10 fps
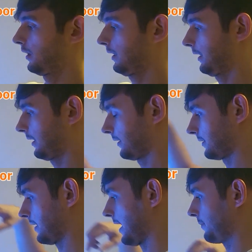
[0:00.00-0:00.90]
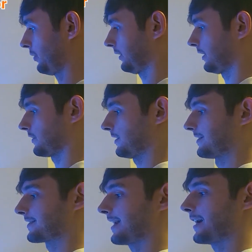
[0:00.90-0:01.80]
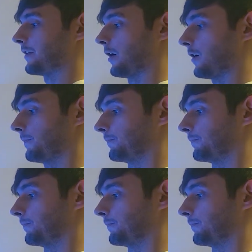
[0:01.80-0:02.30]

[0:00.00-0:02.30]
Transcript: and I put this inside of there,